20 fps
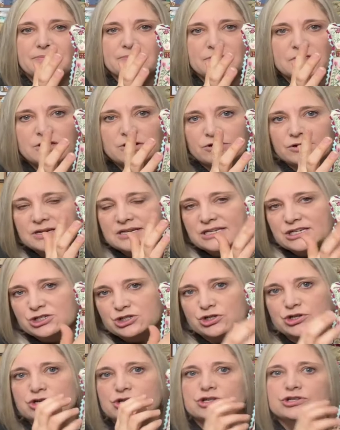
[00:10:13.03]
your
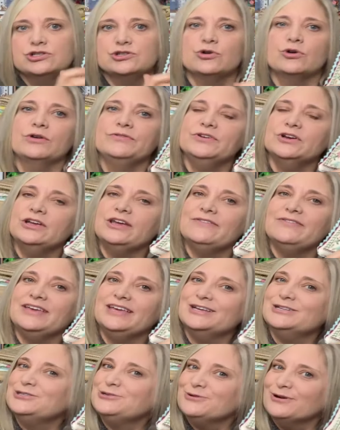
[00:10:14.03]
initials, or if you're giving
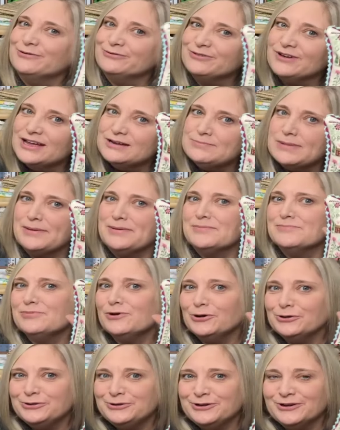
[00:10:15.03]
it to a friend, maybe
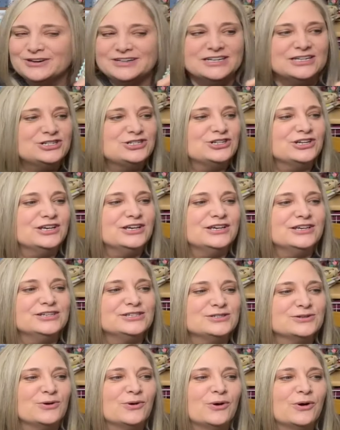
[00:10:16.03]
both your
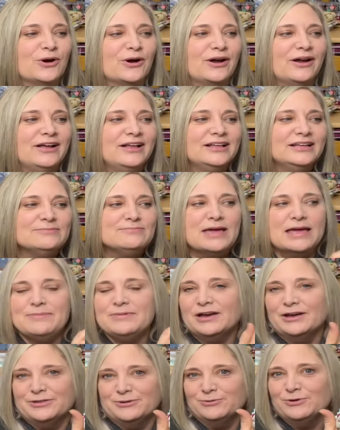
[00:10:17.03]
initials, or maybe
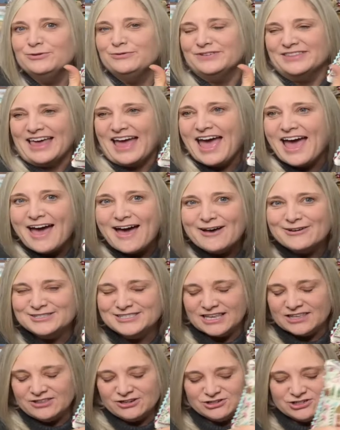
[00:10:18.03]
on the roof of the house.
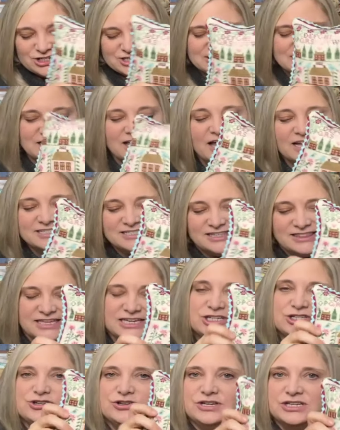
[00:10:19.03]
There's just lots of
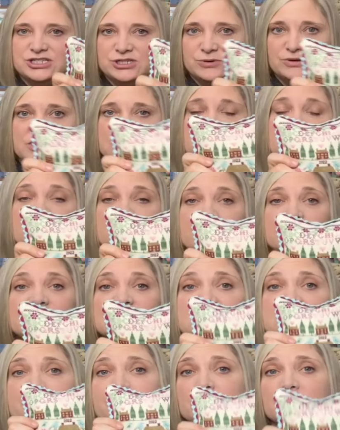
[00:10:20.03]
things you could do with it. So there
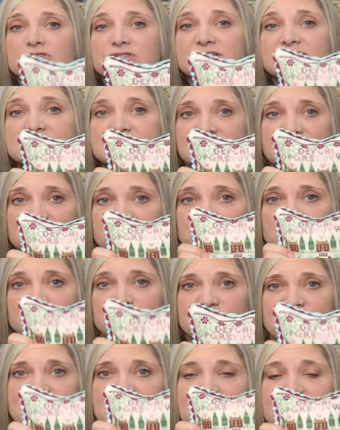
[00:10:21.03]
is a personalization
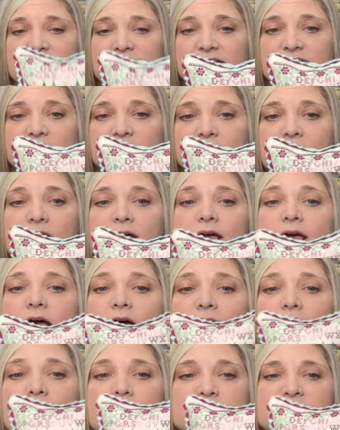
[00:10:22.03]
sheet in here.
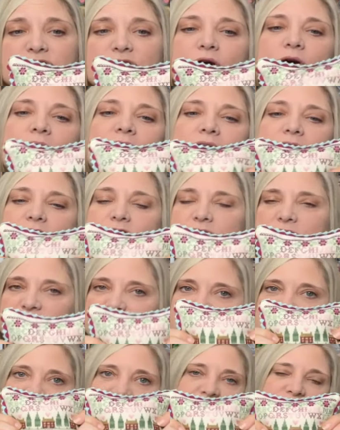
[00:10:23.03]
So you can
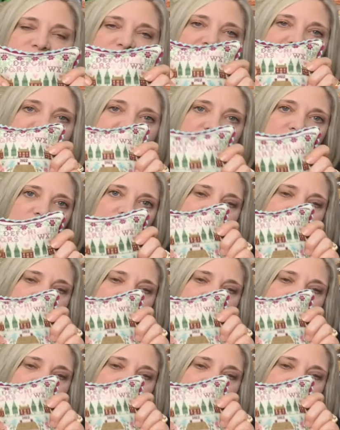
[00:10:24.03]
change the year,